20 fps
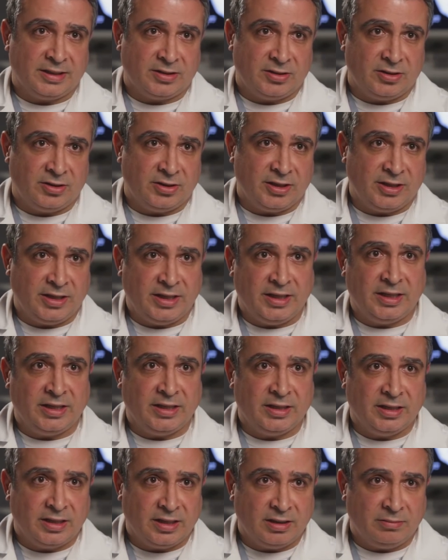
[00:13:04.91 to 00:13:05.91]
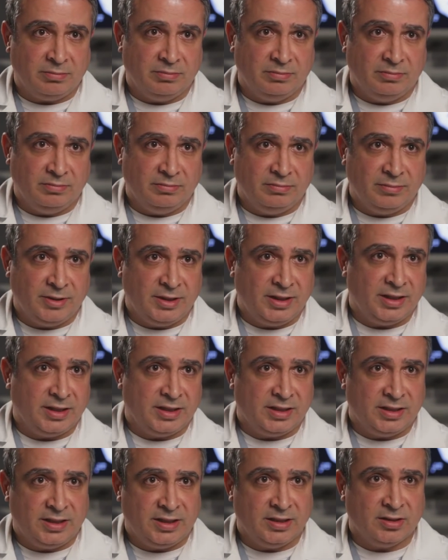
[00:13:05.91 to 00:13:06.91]
that they're gonna end up
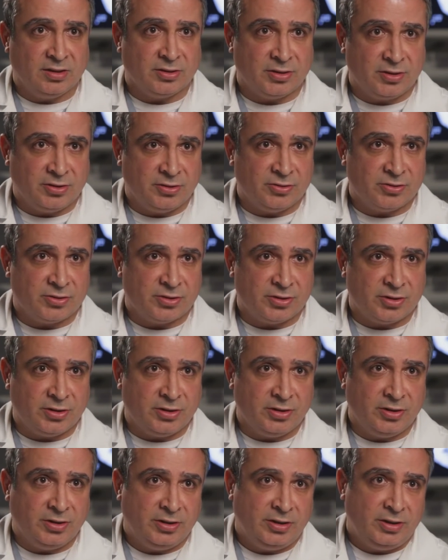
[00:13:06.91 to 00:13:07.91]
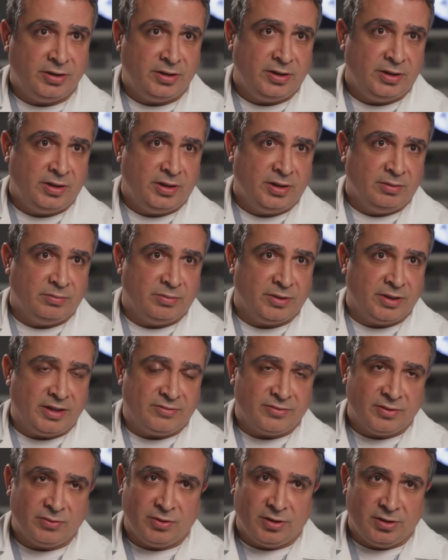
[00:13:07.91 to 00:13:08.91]
being a needle user, but
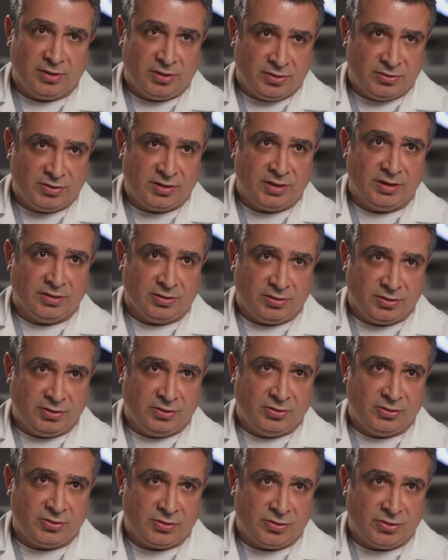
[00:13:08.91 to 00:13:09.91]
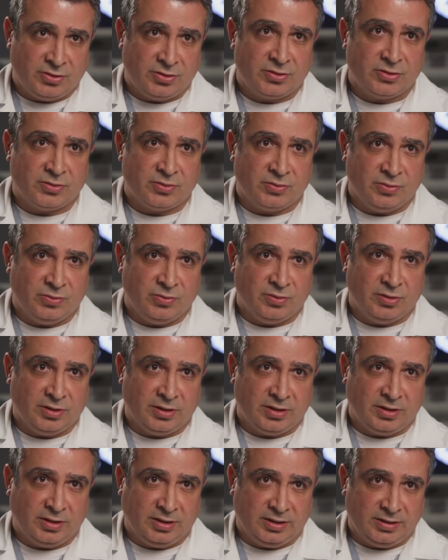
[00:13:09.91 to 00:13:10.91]
every one of those needle users
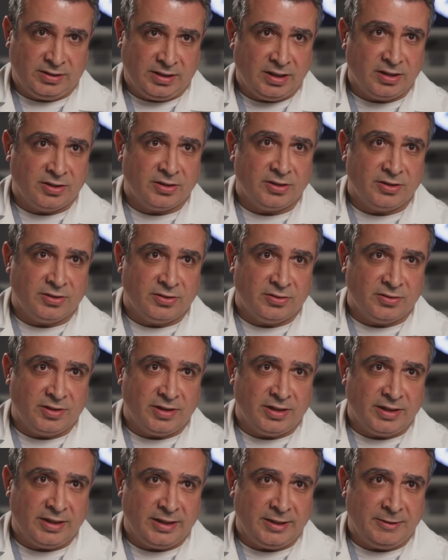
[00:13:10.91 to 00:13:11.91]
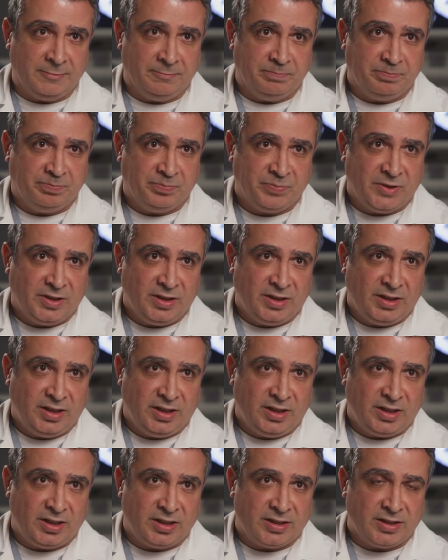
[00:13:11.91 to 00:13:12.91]
will tell you that
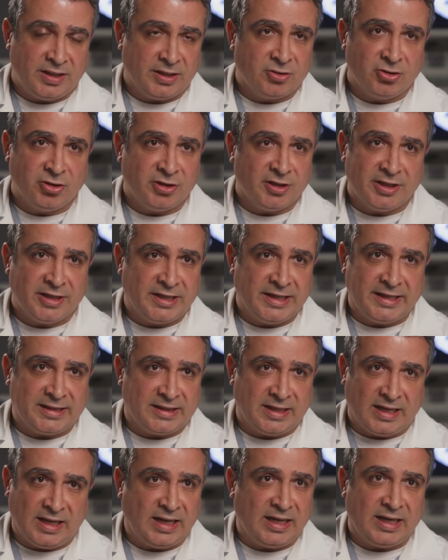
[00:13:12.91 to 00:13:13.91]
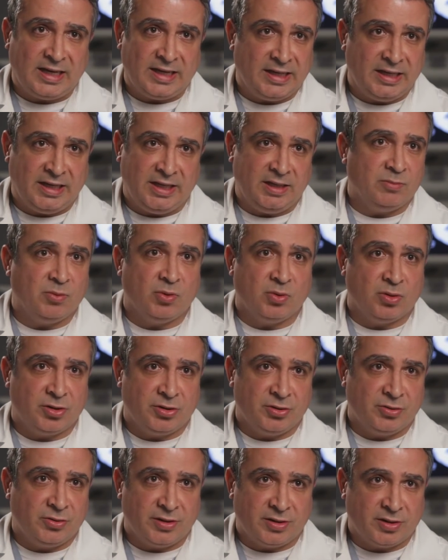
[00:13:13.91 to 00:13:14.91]
they couldn't get the high anymore
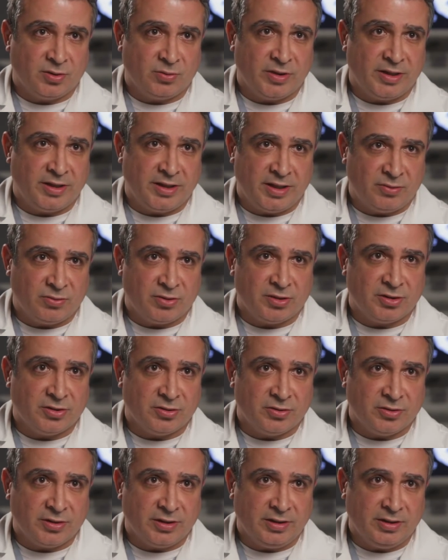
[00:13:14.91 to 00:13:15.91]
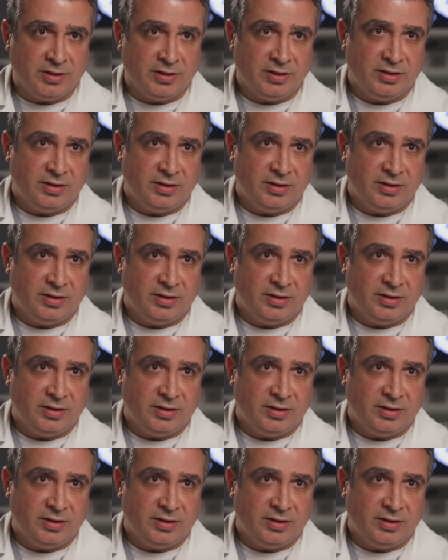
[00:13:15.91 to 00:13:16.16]
doing it the way they were doing.